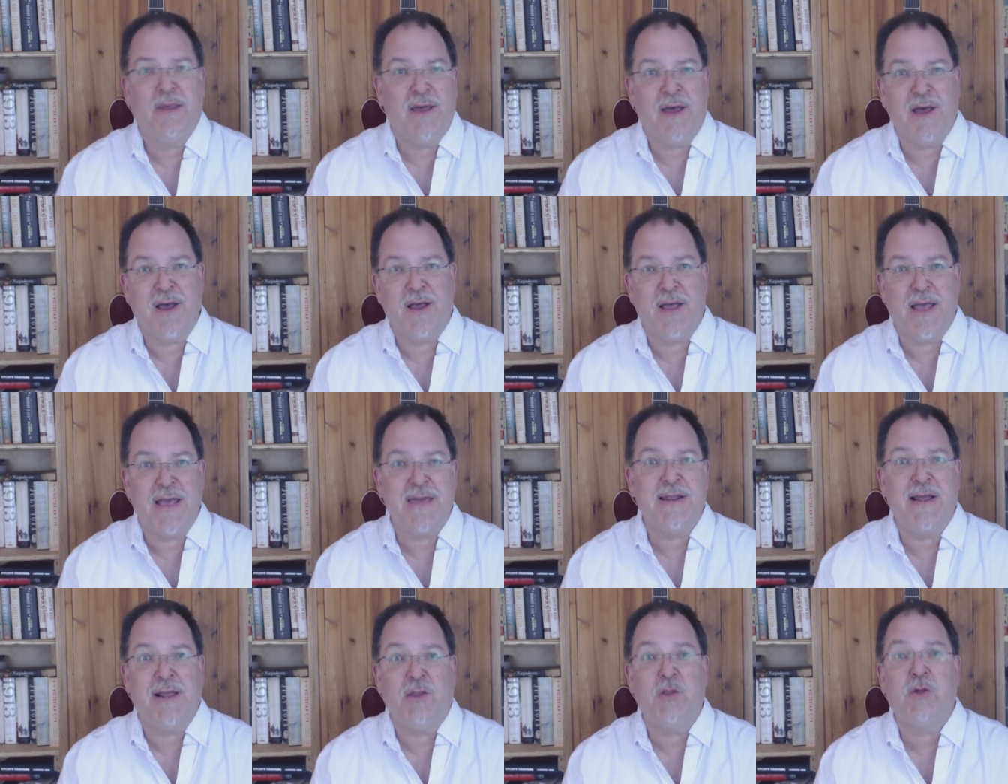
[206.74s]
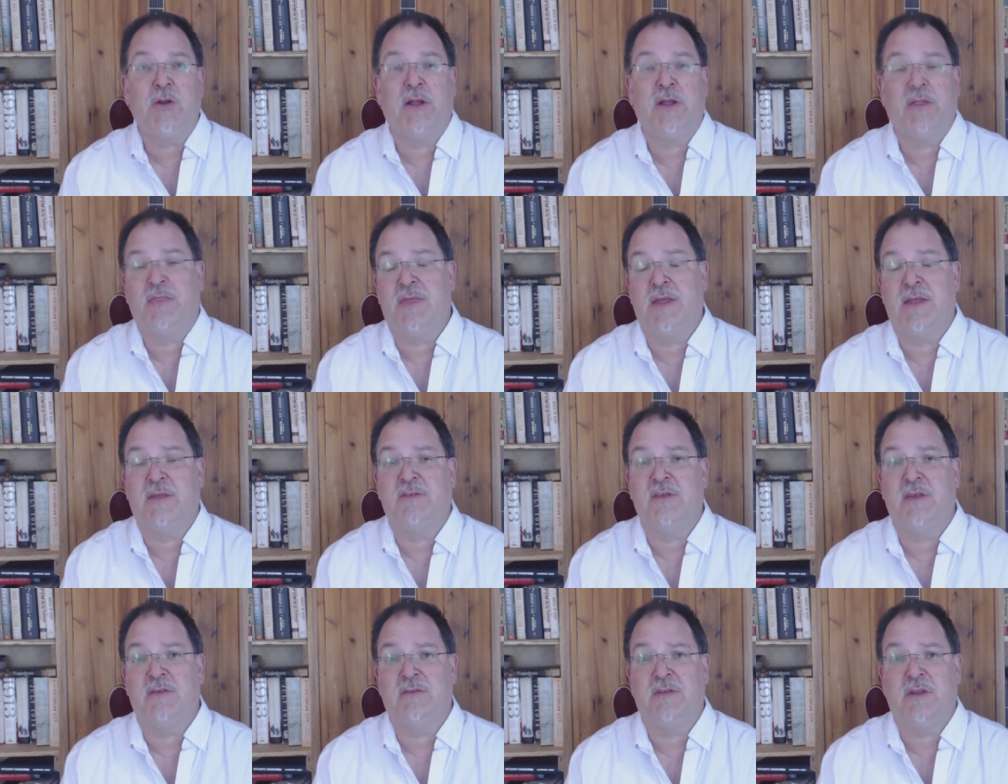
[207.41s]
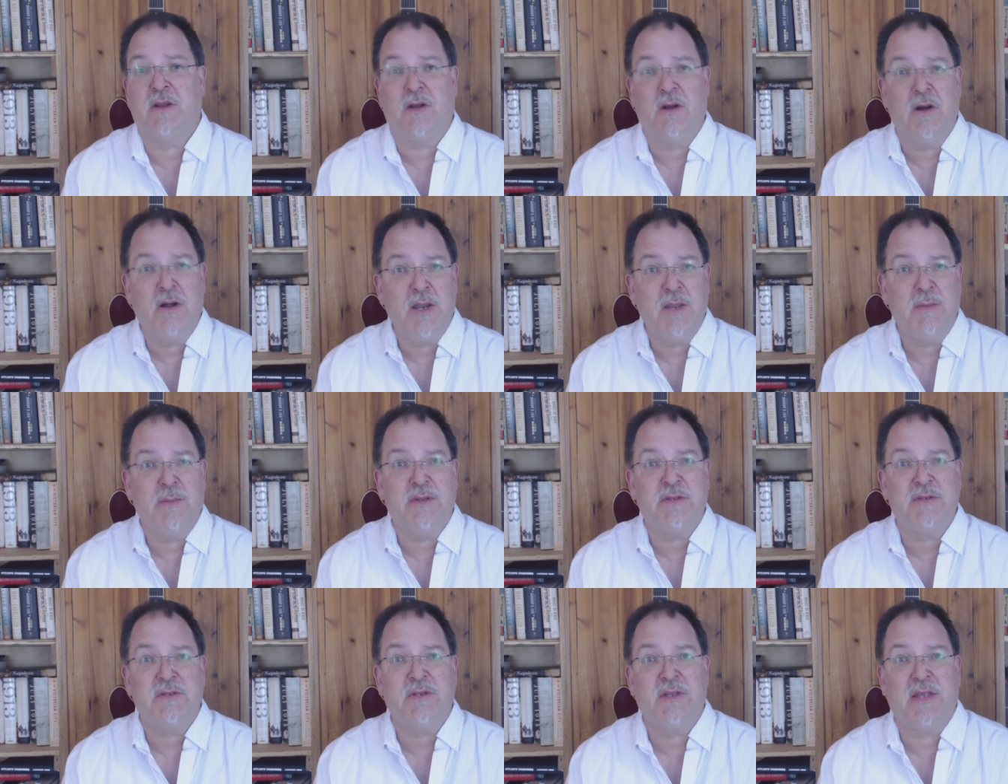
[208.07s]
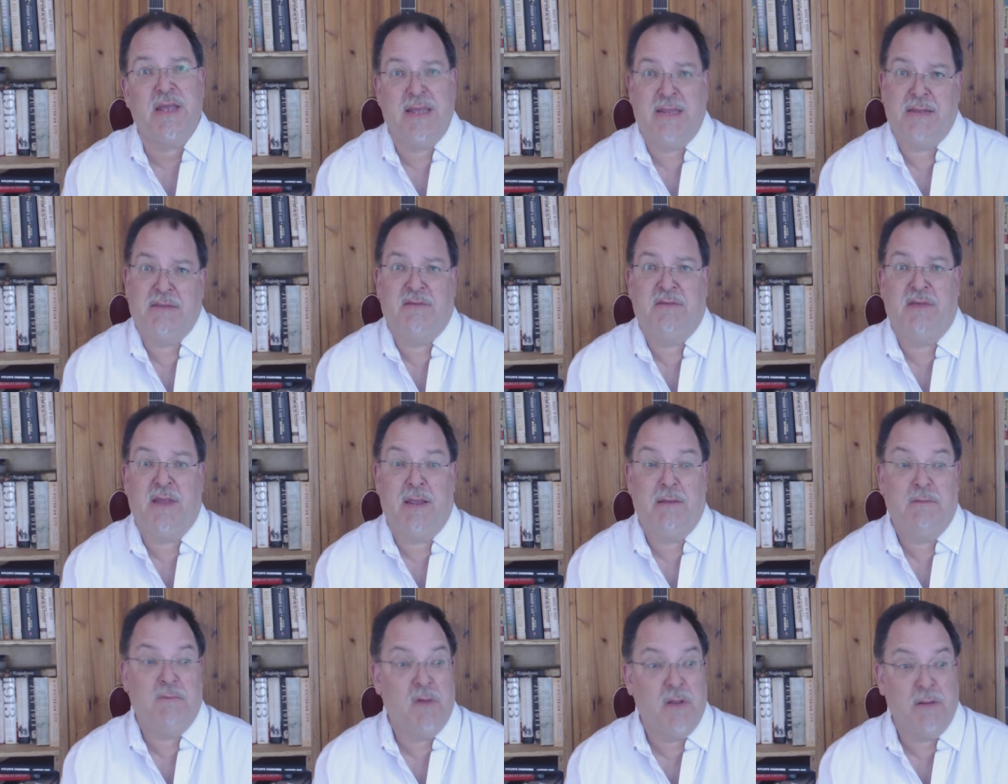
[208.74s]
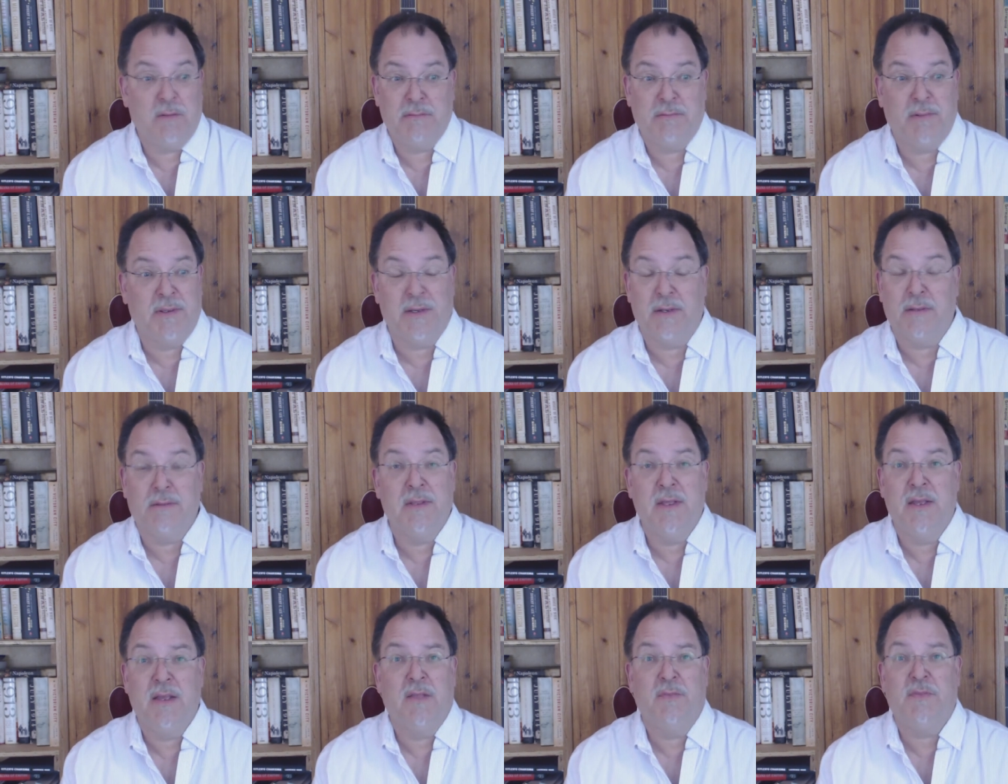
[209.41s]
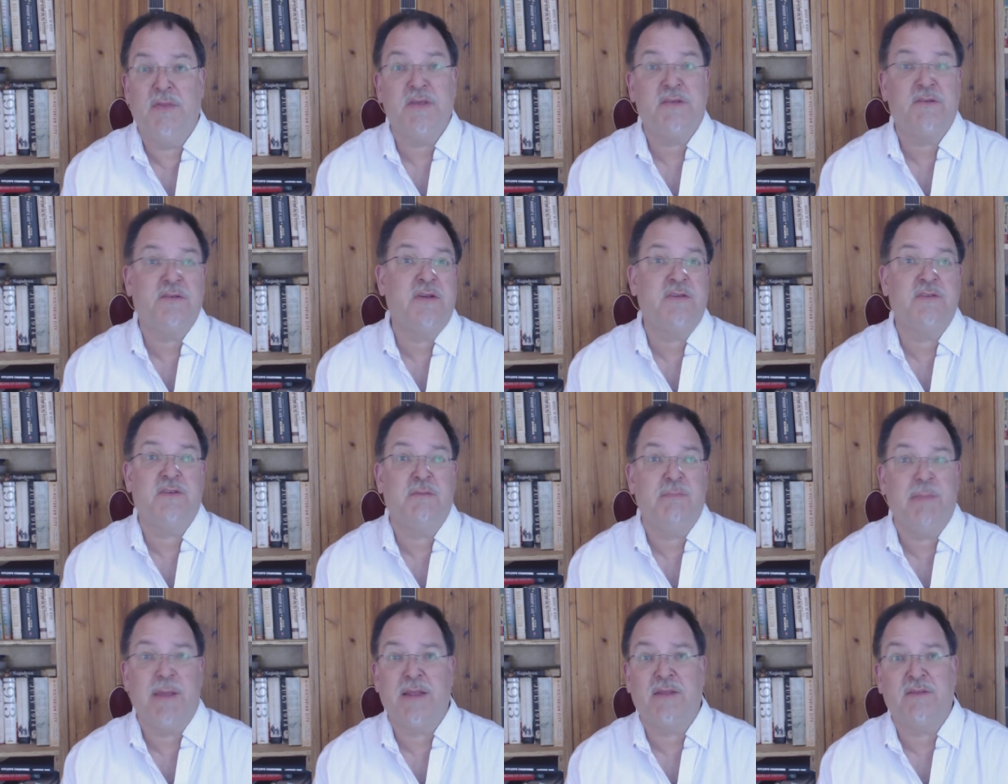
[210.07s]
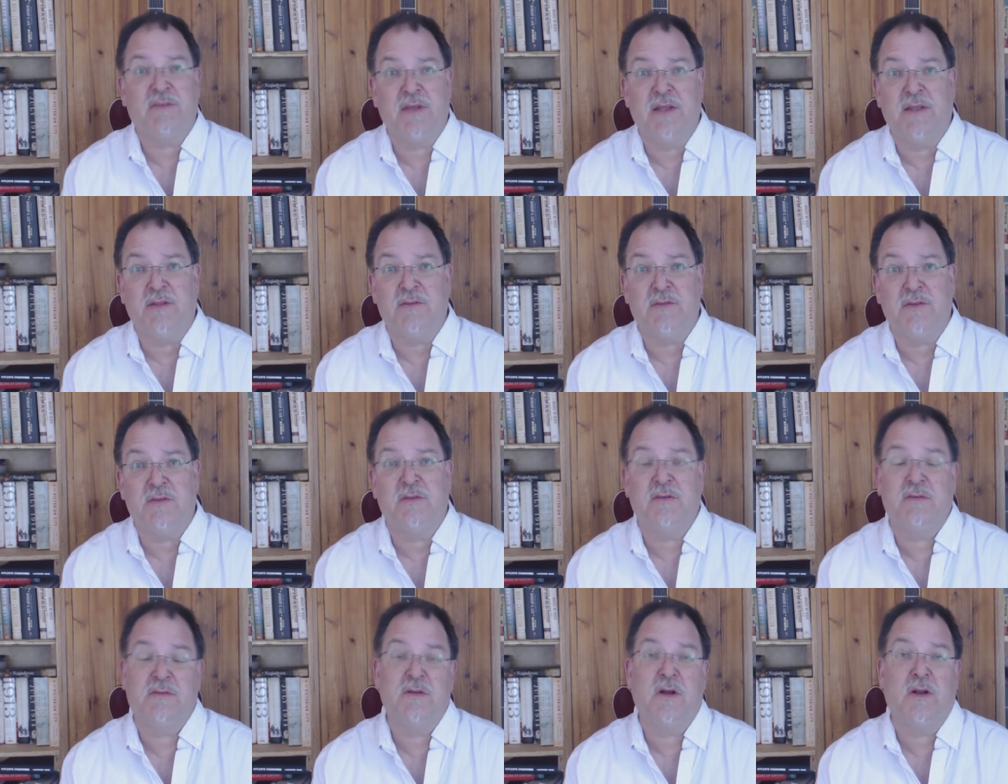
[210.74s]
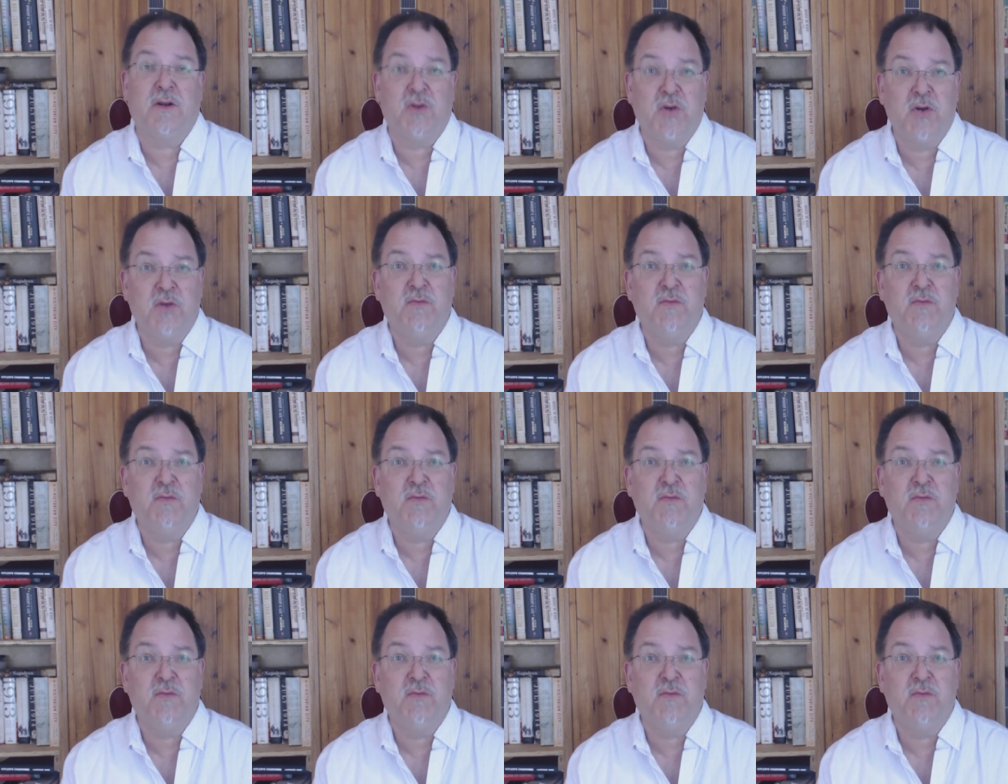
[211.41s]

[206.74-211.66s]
uh, and I look at things as an economist and say, well, you know, this doesn't make sense. This is not